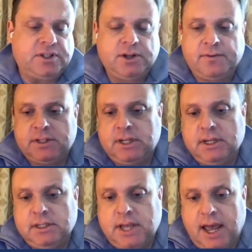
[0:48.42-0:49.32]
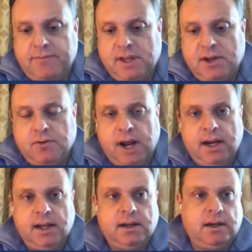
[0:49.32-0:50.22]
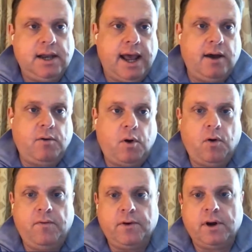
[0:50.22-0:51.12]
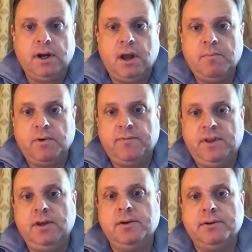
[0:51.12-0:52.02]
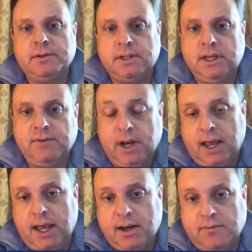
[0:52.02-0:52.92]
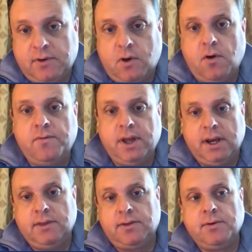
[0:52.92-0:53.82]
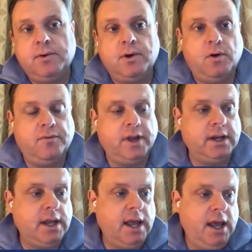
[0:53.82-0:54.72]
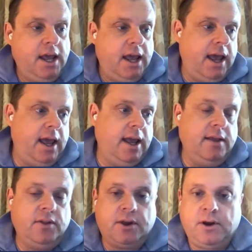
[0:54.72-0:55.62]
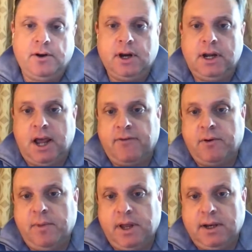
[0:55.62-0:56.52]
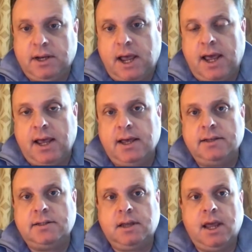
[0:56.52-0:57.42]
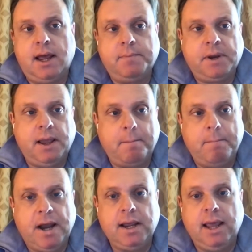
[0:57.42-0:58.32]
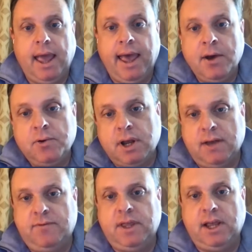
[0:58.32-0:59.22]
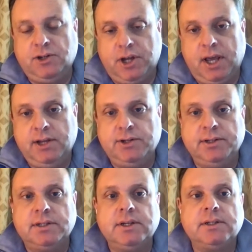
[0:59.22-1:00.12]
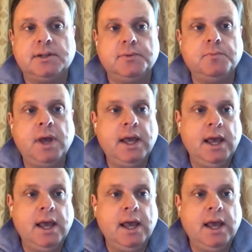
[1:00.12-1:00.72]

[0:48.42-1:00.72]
Services have degraded now over a number of years, even ahead of COVID and through COVID. And the current government has kept money out of the education system.